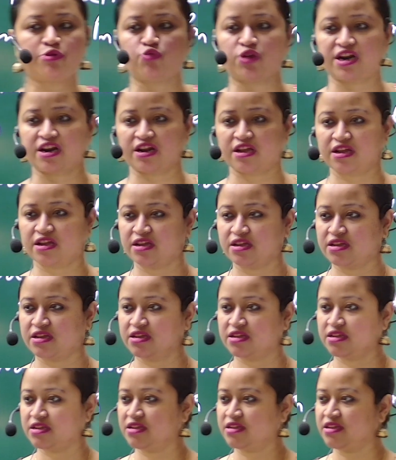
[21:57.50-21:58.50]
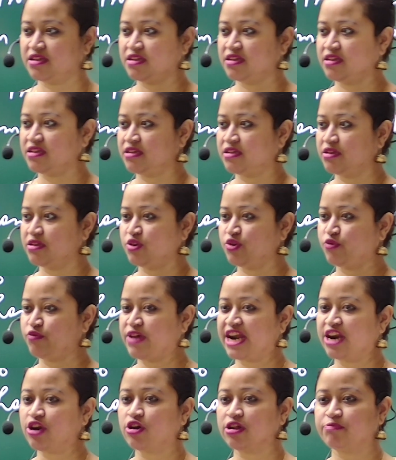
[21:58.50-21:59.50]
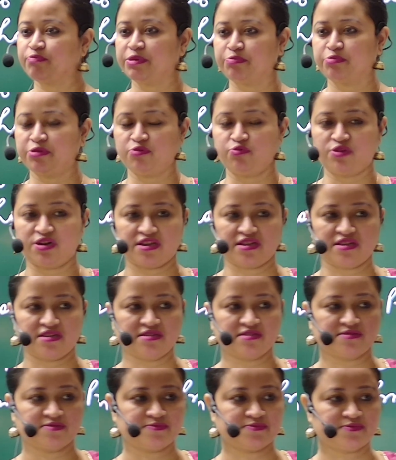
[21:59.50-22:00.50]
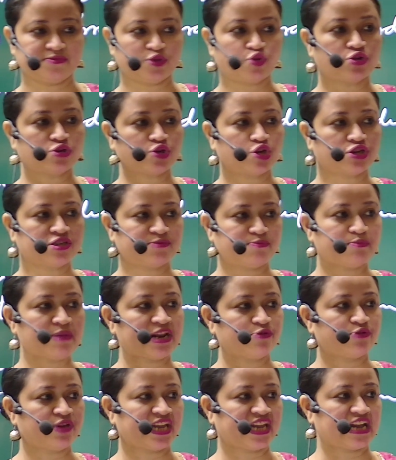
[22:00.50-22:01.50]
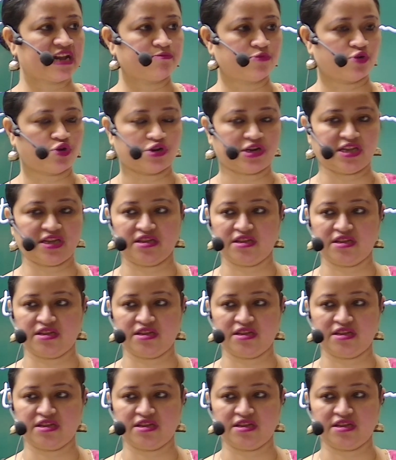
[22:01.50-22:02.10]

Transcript: work. Where all people work? Kot manuhe kam kore.